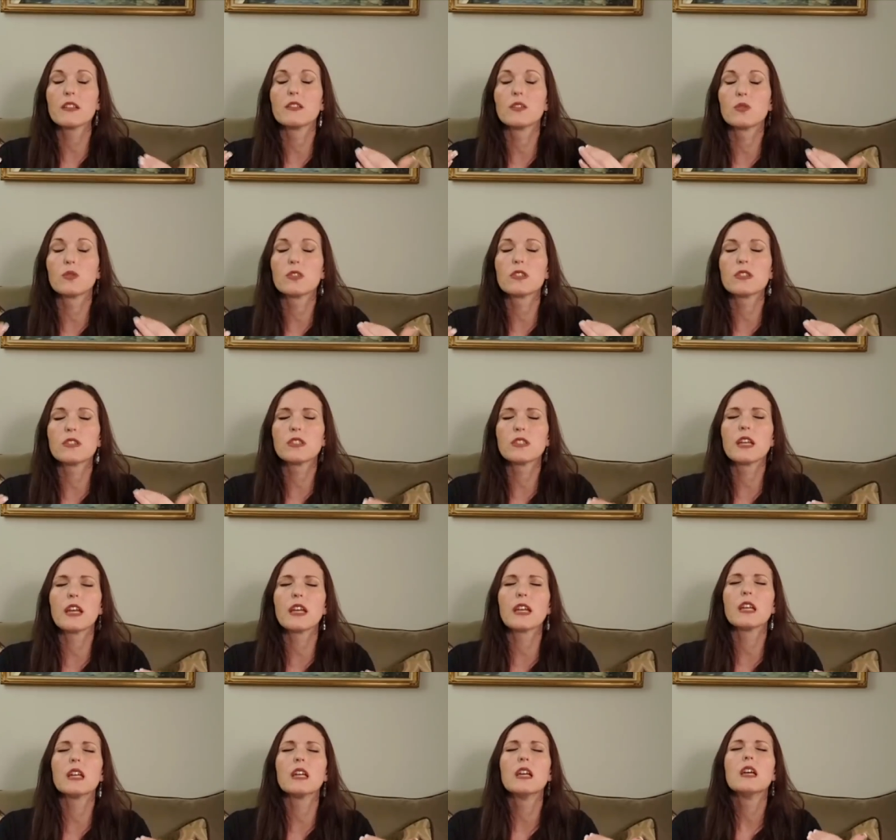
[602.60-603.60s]
the Lord is
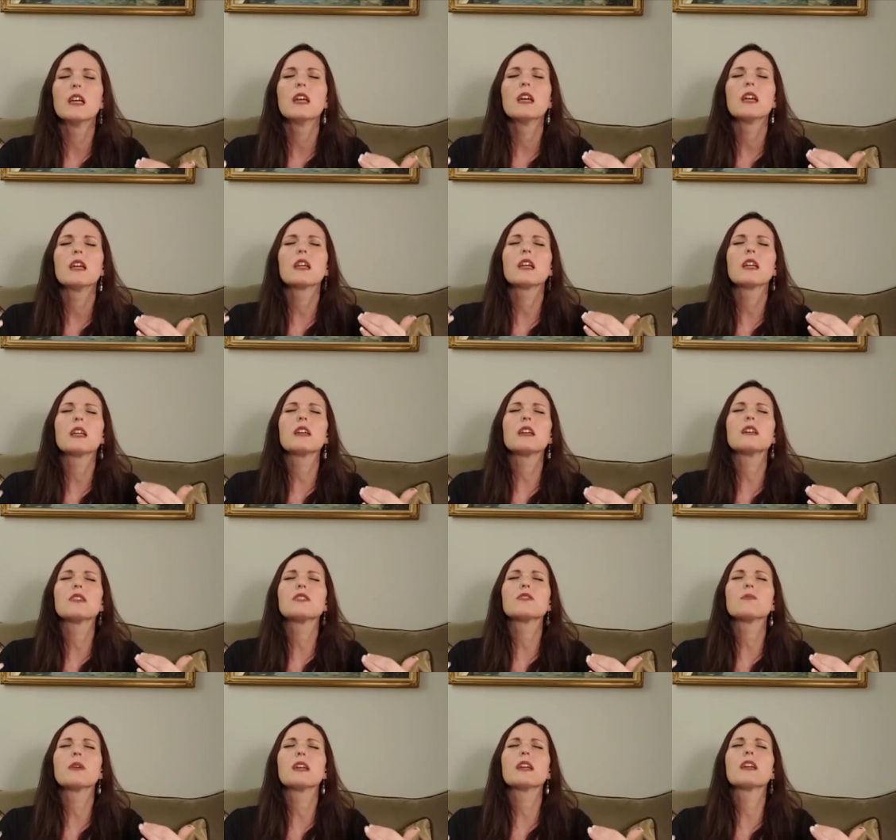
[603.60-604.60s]
saying He
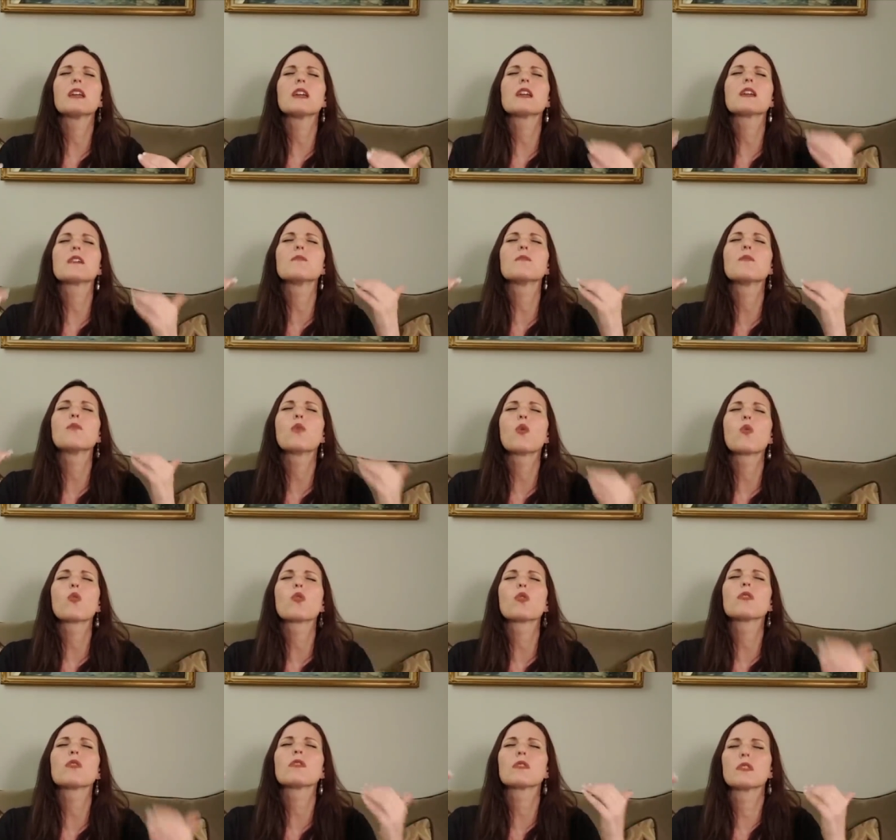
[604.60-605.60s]
is making it
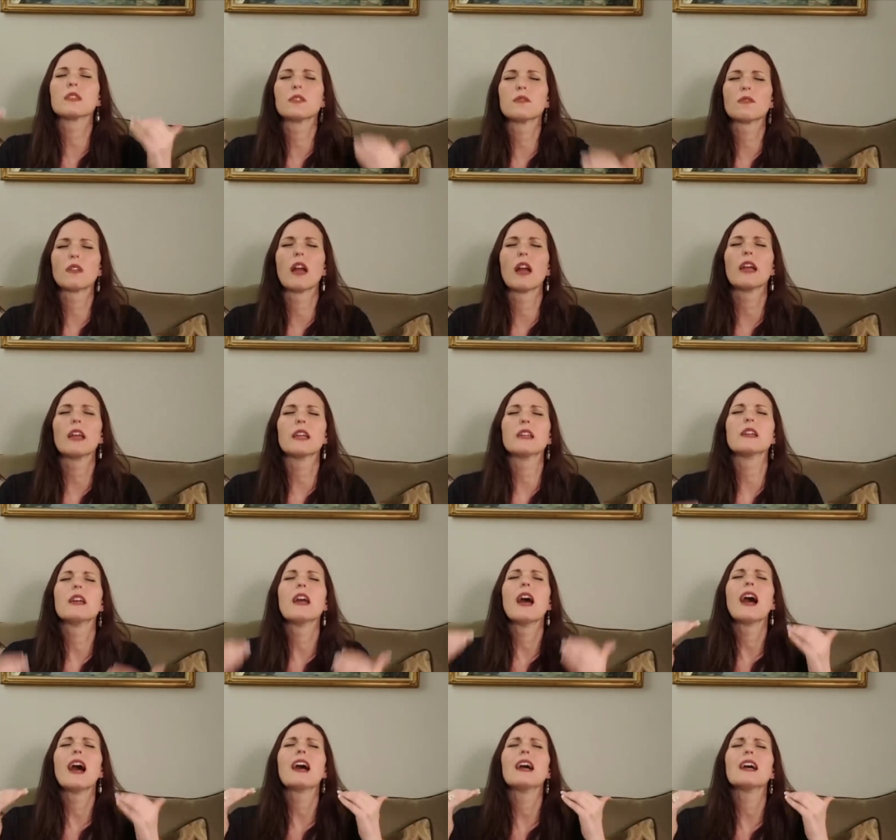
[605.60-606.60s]
more than right.
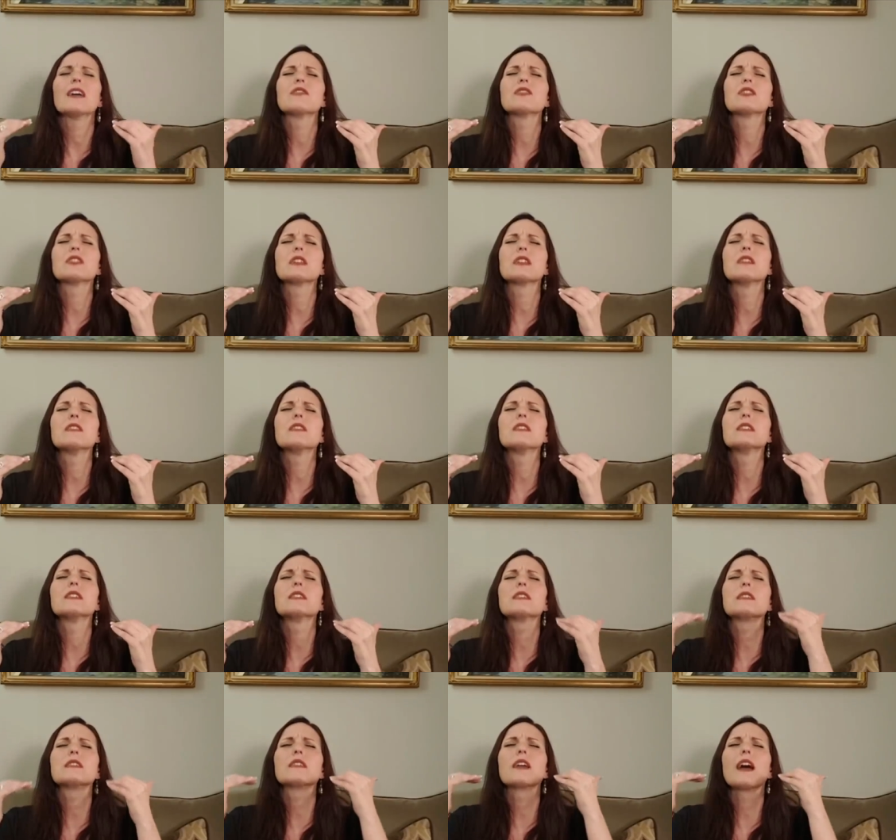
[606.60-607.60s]
I have seen
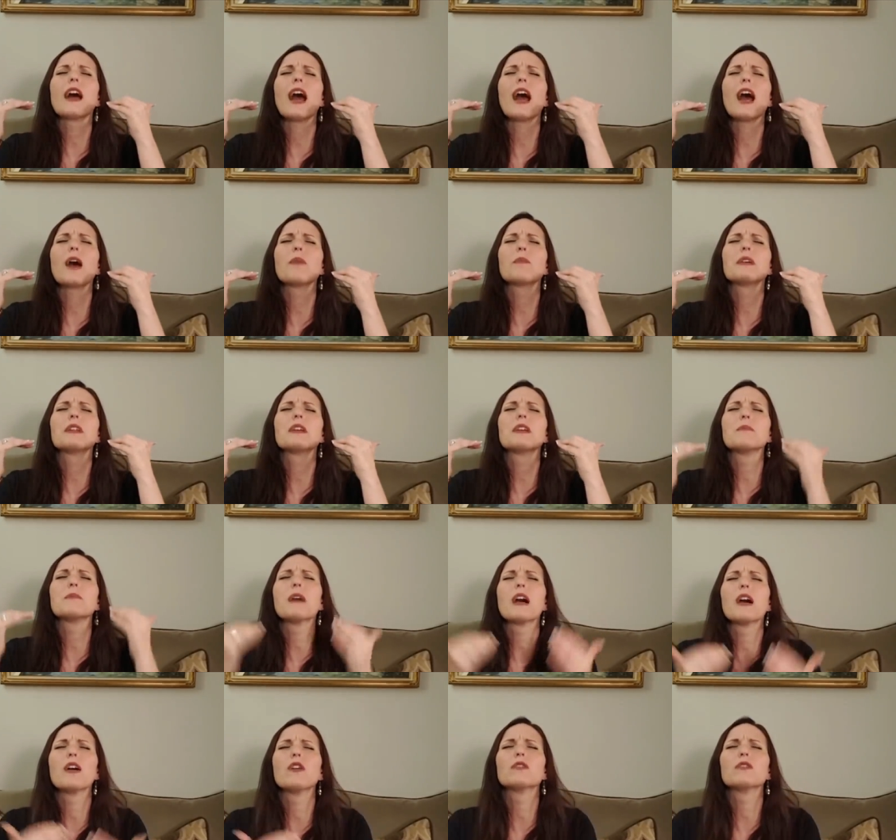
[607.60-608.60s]
this happen in
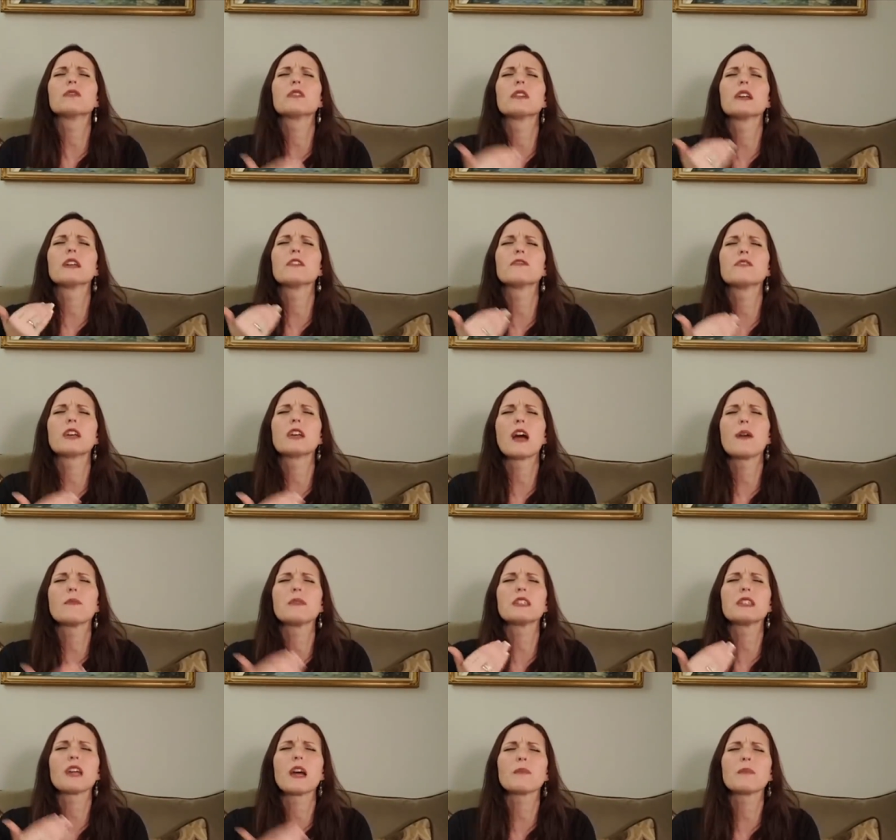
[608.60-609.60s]
my own life time
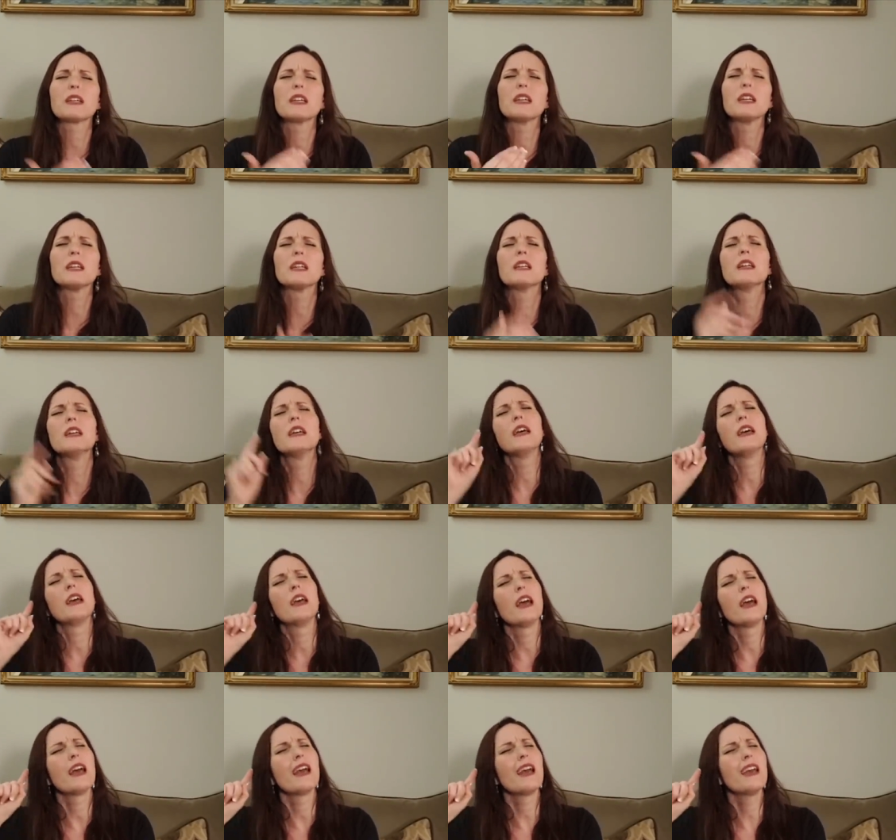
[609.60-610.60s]
and time again.
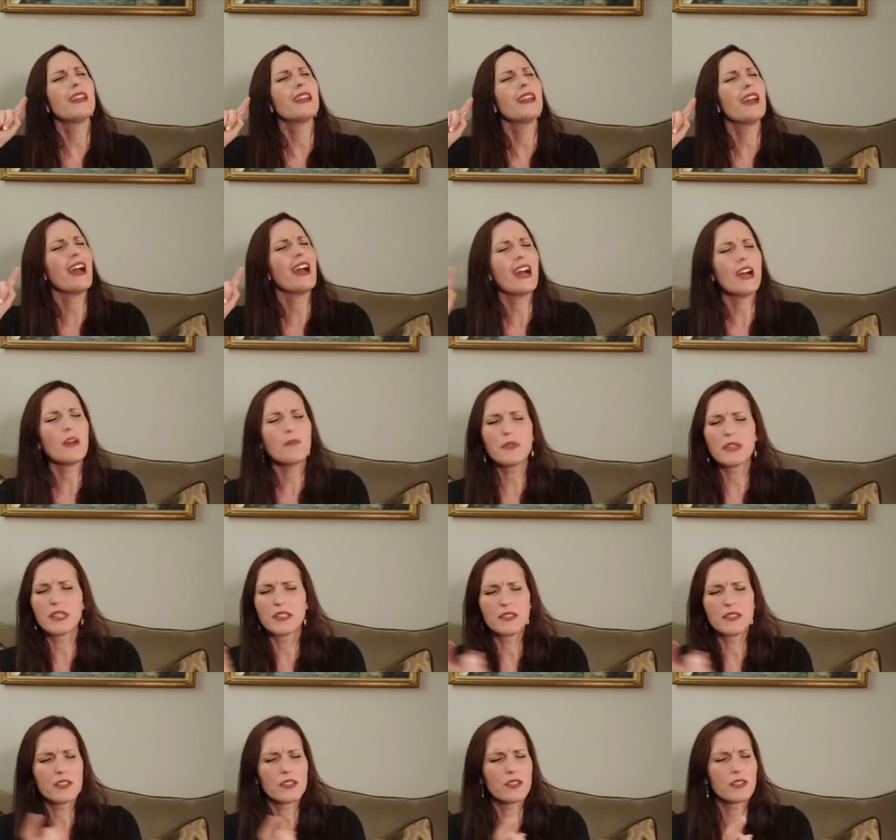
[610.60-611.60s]
And it
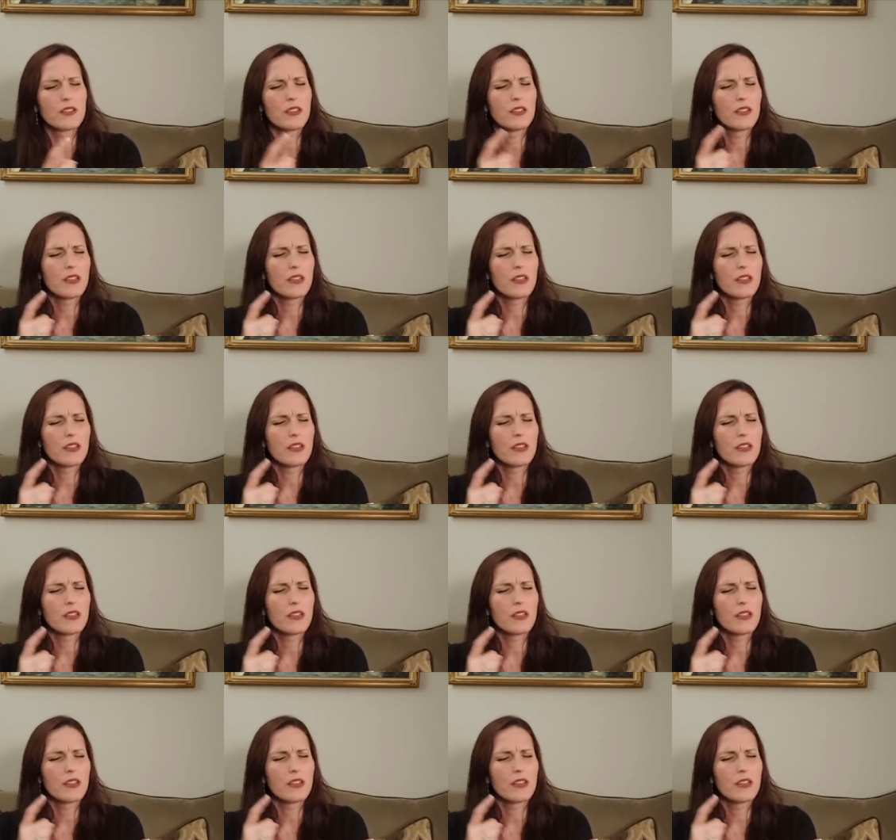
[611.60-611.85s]
happens